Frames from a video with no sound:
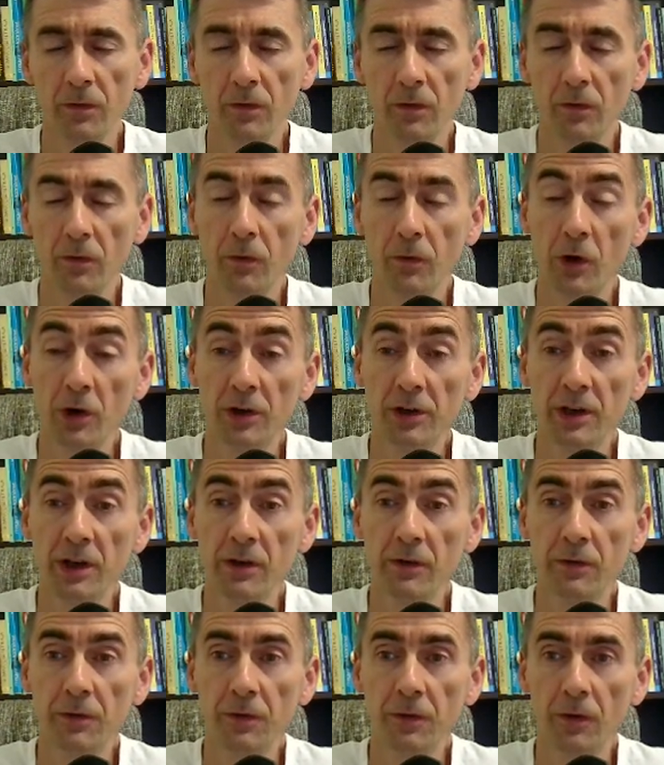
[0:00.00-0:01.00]
working
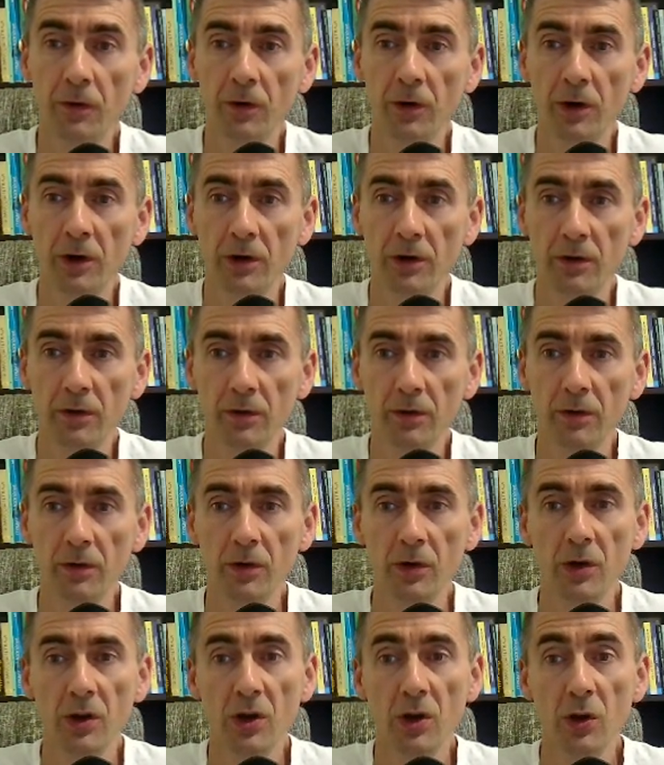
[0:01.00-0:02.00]
for
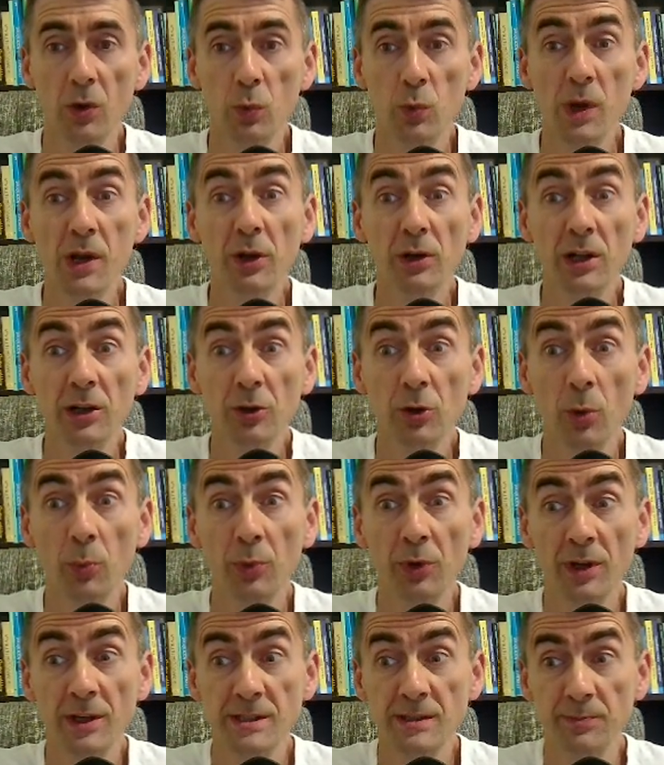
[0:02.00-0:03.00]
weakening the
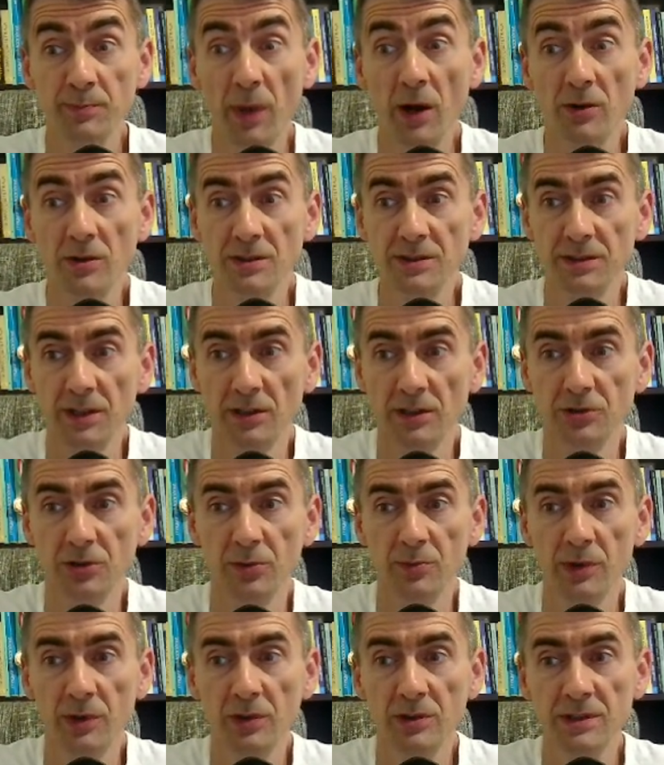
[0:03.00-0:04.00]
opponent's pawn structure,
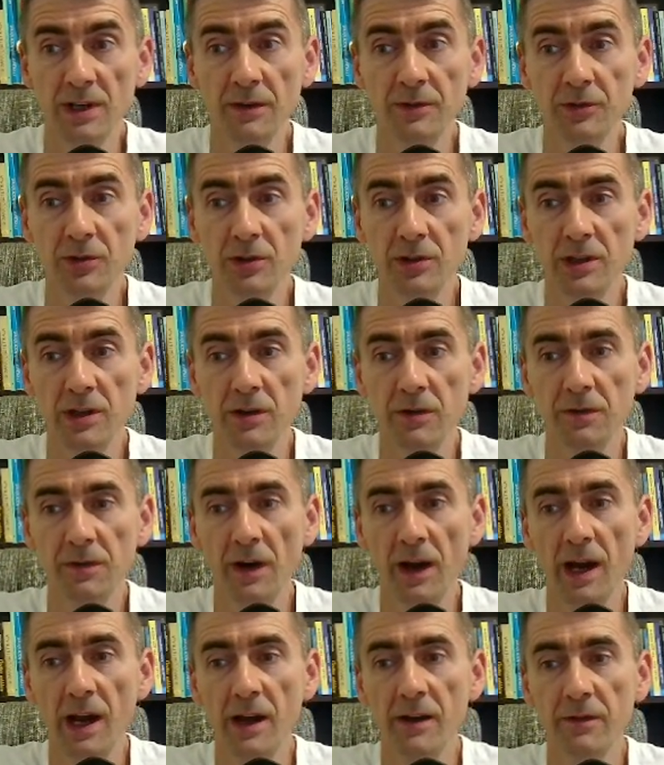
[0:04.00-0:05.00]
because after d5,